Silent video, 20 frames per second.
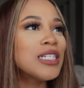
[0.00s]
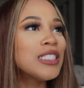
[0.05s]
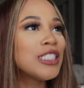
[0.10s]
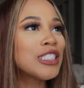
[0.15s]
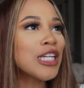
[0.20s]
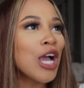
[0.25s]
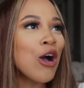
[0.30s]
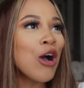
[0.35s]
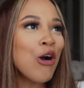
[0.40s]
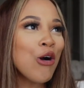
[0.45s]

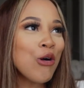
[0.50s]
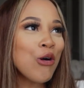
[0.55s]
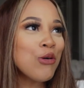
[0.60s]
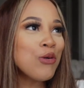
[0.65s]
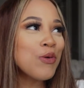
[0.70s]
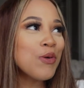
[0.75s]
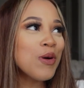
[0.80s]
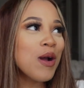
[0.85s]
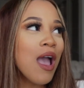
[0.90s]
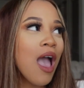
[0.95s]

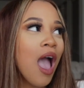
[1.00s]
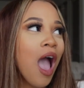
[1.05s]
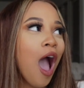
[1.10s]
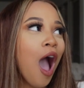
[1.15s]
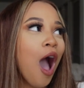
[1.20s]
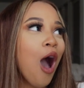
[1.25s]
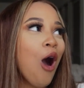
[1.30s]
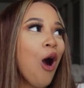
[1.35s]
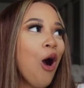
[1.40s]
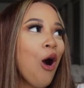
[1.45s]
Joan
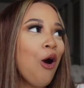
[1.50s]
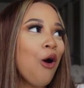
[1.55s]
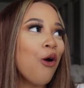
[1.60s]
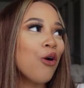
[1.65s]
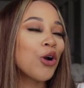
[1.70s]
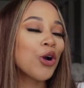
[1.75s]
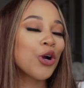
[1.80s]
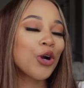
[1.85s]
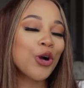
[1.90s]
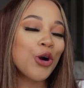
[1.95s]

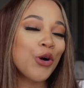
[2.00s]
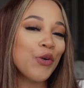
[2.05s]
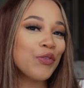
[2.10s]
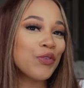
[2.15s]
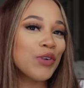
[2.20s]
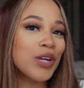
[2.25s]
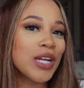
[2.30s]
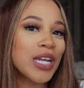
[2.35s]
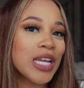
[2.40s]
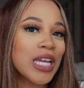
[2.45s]
on
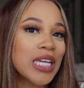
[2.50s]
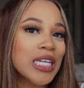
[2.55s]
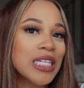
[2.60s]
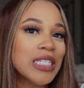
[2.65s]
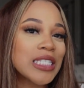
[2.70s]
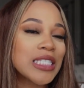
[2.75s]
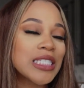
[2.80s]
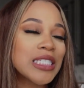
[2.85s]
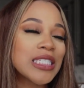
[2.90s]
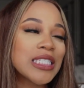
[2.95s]

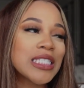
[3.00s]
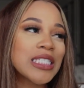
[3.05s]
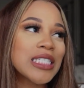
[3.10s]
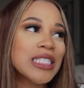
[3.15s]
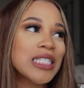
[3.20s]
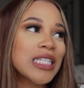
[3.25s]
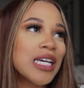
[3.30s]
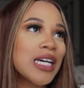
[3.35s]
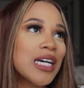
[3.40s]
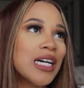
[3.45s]

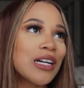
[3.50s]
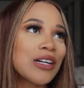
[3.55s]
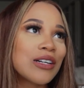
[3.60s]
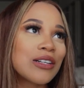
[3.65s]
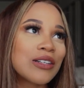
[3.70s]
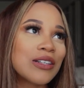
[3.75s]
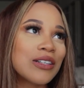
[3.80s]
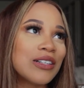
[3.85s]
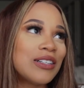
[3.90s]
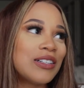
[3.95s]
Girlfriends,
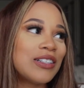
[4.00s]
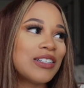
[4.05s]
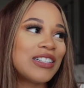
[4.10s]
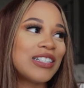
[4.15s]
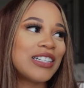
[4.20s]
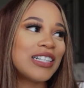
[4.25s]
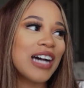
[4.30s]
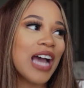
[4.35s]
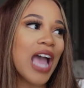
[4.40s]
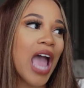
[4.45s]

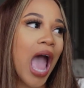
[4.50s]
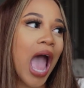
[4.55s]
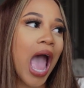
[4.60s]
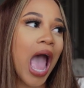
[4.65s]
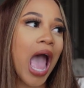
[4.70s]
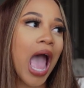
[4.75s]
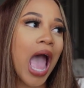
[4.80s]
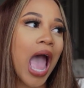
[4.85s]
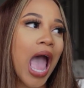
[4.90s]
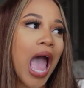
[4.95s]
girl.
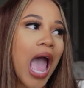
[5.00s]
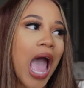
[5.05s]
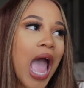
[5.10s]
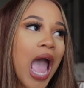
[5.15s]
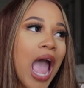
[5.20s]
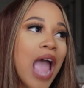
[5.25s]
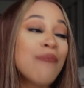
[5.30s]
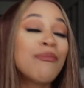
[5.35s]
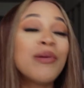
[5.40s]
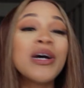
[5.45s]

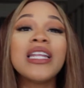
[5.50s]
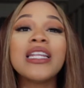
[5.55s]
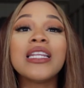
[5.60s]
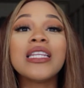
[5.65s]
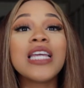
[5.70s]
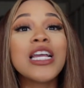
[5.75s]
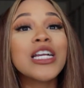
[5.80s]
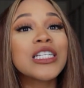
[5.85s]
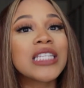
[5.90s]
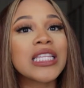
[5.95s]

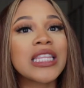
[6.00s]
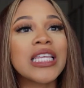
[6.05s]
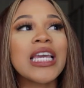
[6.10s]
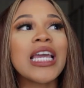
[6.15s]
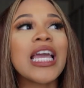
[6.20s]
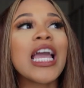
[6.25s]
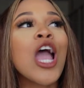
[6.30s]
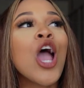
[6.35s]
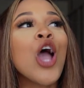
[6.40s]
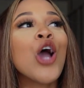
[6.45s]
But here's the
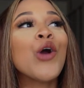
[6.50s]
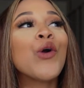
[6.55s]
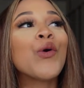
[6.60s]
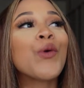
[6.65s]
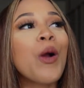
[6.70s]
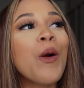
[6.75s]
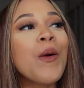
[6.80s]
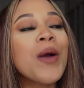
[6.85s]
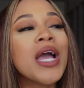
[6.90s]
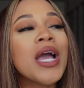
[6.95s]
thing.
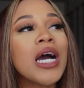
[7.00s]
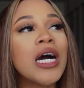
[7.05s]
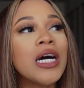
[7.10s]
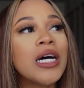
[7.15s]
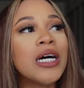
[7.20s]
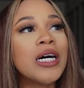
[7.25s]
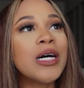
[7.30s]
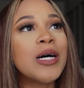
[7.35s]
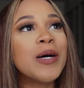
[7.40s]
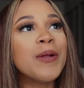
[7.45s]
Growing
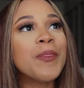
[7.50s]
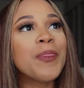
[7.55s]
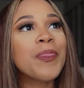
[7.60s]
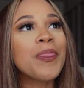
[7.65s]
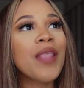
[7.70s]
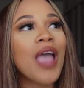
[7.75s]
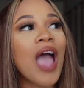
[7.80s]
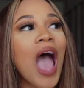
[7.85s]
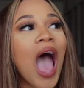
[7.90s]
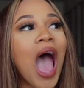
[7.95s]
up,
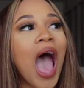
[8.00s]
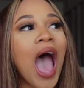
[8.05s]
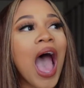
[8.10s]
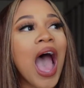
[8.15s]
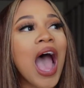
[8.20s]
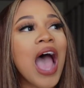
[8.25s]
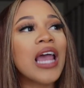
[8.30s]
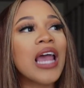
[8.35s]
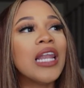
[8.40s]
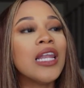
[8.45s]

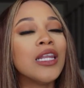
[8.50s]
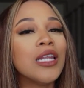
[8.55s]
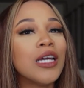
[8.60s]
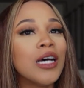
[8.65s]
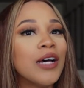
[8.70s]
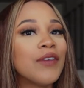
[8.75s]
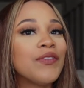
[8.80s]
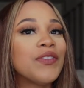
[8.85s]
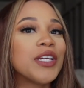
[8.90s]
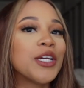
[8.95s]
I
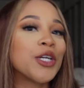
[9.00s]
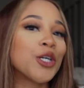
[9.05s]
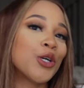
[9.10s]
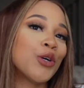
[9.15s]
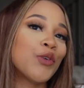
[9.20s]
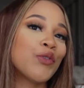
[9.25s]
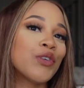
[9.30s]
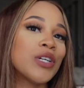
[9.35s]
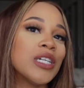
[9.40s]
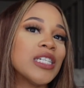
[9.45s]
loved
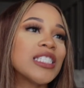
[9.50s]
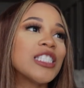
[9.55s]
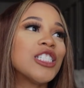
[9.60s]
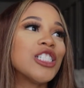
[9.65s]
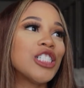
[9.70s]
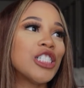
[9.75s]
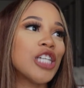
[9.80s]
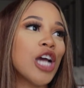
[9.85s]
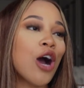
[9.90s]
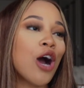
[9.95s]
Girlfriends, the
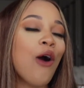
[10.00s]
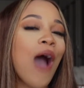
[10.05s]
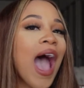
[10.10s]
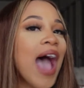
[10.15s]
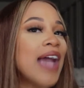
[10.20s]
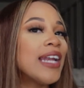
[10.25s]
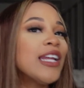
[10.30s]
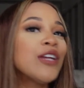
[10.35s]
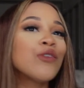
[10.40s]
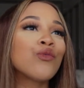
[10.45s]
show.
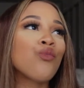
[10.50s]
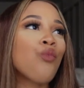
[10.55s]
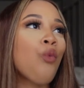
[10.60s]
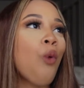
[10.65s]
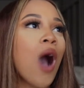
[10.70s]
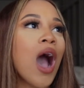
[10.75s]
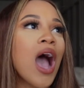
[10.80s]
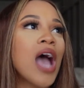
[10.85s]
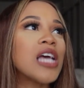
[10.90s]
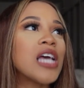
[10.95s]
I didn't
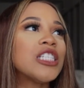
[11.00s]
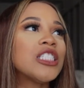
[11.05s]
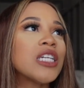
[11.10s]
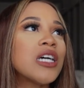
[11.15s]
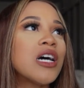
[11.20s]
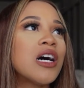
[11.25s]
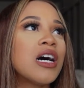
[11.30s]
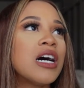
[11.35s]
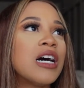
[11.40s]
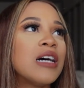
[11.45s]
watch
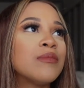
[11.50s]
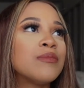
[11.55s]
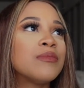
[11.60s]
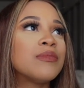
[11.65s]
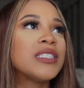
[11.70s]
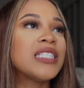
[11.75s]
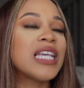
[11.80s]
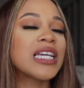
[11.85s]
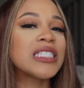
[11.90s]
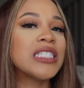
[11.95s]

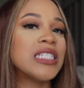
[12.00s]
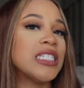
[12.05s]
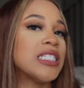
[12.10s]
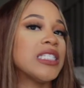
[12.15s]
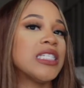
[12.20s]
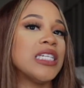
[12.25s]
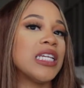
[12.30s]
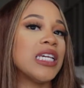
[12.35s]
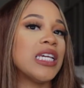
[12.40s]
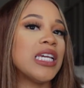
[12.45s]
Sex and the
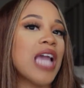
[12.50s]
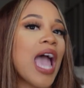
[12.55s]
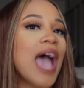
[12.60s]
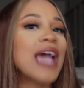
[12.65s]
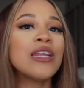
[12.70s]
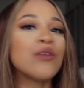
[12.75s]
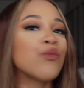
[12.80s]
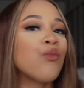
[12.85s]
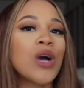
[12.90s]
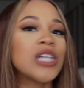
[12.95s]
City.
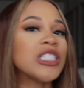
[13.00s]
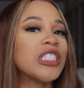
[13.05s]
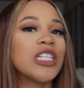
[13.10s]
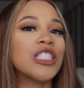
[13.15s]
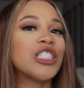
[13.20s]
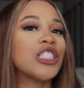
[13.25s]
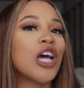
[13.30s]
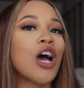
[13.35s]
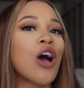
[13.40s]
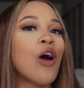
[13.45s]
I didn't watch
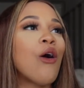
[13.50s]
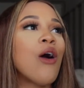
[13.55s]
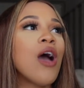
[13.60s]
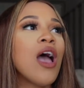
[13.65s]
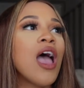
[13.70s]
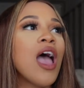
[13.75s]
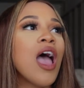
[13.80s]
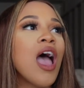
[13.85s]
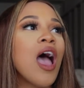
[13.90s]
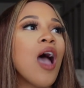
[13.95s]
that show.
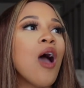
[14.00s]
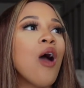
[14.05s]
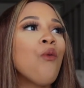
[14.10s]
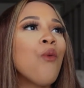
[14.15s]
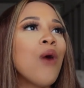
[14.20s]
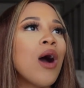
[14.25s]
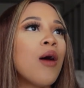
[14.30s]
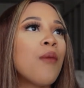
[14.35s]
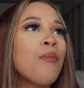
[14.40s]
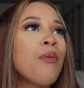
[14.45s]

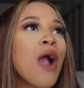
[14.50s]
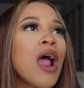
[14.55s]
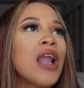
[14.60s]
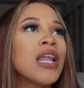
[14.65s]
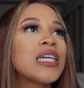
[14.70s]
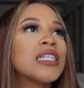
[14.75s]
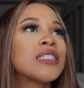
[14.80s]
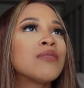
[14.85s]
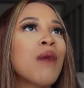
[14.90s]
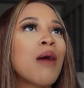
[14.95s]
Well,
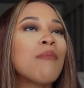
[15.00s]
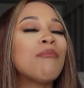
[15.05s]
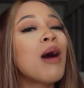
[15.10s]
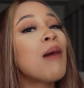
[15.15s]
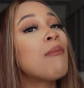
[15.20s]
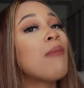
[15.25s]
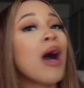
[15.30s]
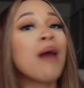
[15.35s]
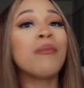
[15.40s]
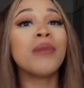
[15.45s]
probably because my
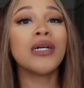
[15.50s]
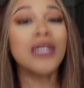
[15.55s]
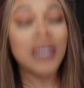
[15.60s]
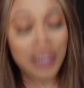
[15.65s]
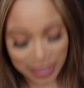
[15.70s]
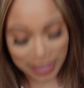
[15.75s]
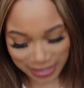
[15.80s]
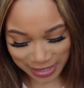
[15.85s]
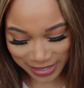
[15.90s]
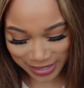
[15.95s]
mama,
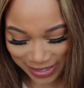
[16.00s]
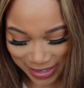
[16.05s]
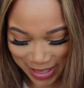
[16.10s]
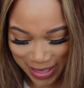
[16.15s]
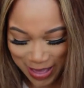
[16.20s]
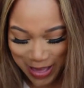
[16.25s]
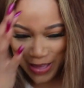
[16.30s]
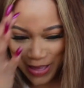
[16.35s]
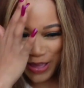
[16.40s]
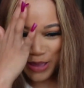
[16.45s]

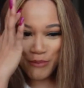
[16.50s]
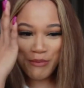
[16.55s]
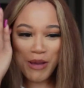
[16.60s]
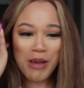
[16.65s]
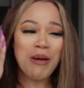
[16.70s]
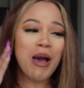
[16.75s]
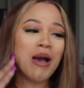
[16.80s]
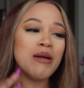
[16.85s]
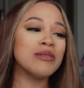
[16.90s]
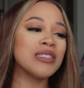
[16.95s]
my mama
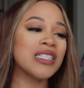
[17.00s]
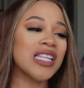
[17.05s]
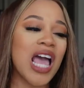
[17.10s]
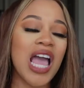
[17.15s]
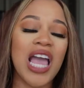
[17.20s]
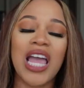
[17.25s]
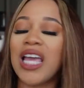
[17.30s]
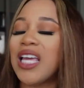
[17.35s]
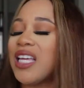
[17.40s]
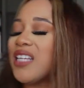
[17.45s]
was
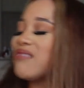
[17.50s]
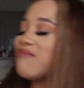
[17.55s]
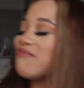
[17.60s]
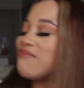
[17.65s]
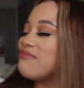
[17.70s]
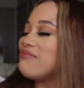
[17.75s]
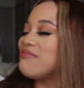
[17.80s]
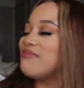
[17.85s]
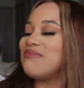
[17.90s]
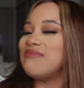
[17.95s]
like,
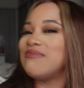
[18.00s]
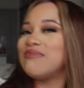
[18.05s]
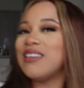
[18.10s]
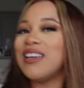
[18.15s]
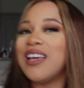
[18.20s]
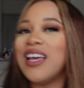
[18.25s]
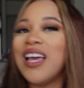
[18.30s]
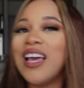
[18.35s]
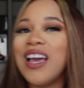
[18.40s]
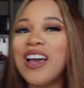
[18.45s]

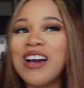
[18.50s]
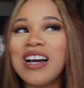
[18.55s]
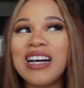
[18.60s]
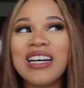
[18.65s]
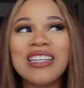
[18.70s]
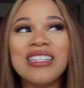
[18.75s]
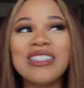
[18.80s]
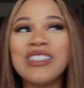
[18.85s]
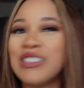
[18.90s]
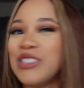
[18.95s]

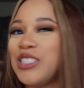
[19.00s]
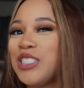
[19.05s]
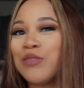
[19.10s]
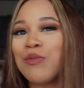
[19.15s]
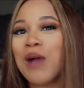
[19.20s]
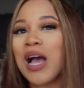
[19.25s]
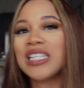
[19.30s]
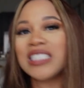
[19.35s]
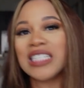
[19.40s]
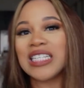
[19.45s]
what you
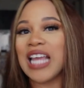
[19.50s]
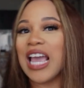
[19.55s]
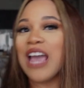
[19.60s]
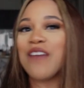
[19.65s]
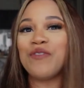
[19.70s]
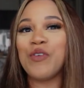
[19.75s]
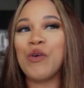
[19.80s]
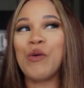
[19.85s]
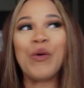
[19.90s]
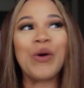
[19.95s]
watching
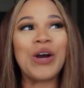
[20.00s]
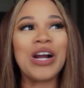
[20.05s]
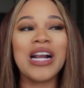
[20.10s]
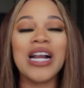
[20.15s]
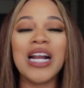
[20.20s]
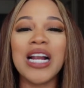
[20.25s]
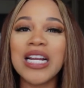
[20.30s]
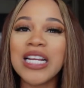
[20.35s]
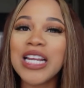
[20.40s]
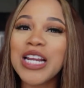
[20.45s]
that
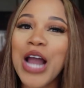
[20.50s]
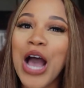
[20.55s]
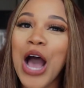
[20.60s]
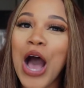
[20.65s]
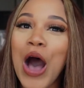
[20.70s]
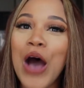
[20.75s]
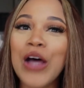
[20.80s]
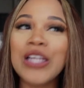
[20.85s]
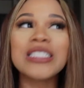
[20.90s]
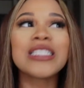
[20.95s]
for? You
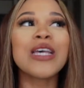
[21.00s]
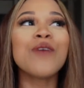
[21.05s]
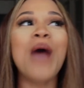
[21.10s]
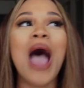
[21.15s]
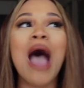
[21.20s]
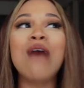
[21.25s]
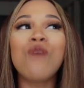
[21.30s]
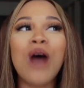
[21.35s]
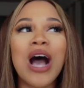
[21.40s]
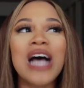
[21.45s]
know, so
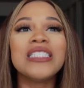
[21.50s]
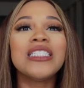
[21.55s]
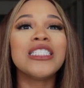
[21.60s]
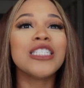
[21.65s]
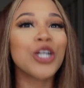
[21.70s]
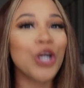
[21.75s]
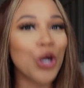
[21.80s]
I watched